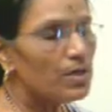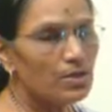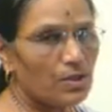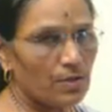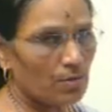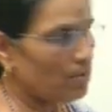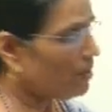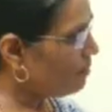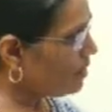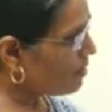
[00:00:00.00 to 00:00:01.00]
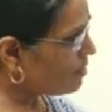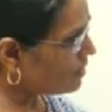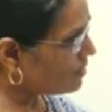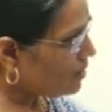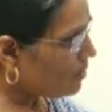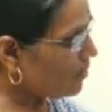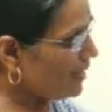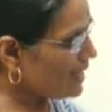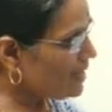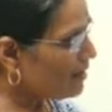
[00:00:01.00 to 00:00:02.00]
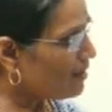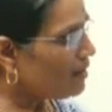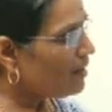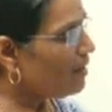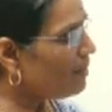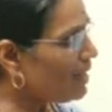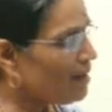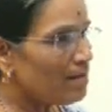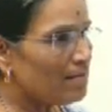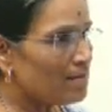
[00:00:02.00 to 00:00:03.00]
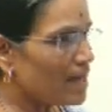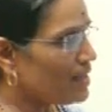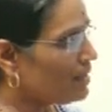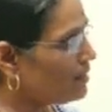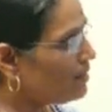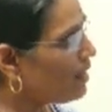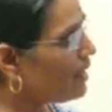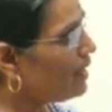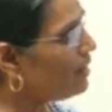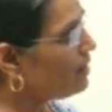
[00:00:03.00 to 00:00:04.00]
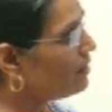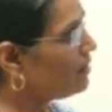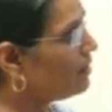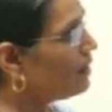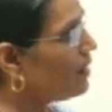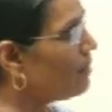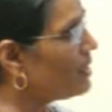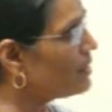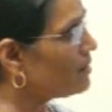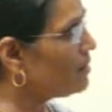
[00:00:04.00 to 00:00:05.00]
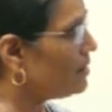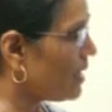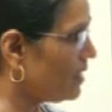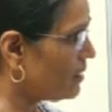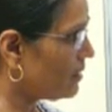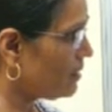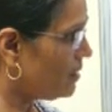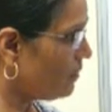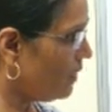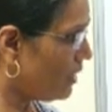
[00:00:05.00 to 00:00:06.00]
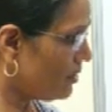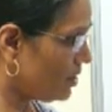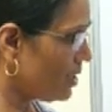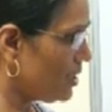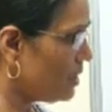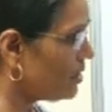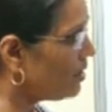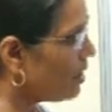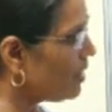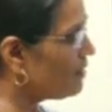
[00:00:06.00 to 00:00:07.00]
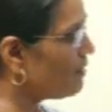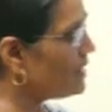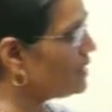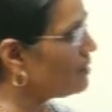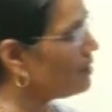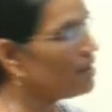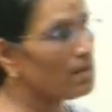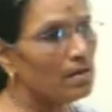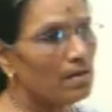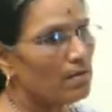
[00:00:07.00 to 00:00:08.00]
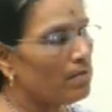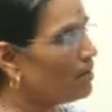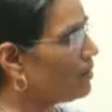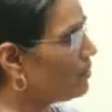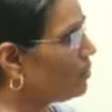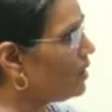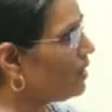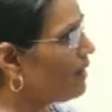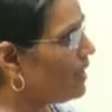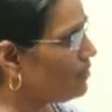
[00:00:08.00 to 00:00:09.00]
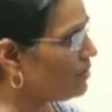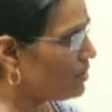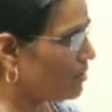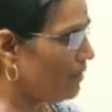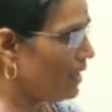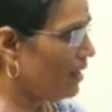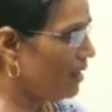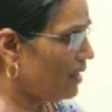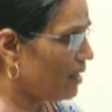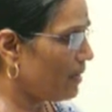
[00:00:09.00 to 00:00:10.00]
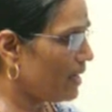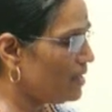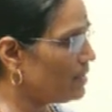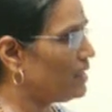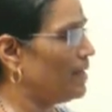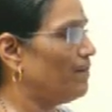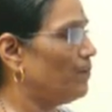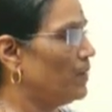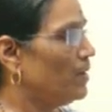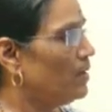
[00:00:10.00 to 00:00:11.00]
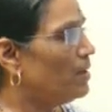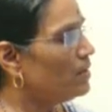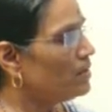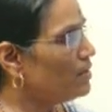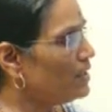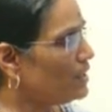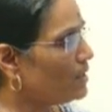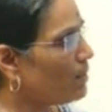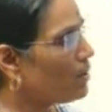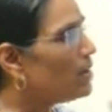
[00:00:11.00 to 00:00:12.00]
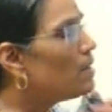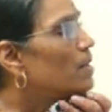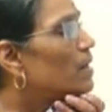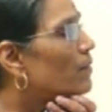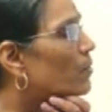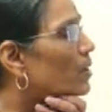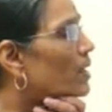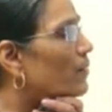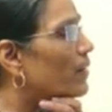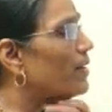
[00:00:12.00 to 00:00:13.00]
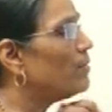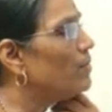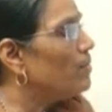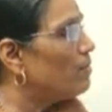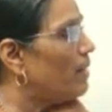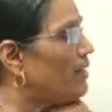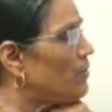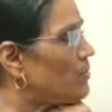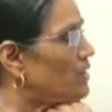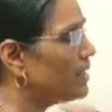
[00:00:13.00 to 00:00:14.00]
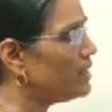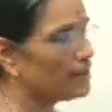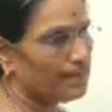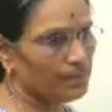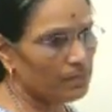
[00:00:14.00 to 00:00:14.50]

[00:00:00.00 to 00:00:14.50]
0, because only ml signs and ms signs will change, otherwise the total values will remain same. So this is about the 45 microstates.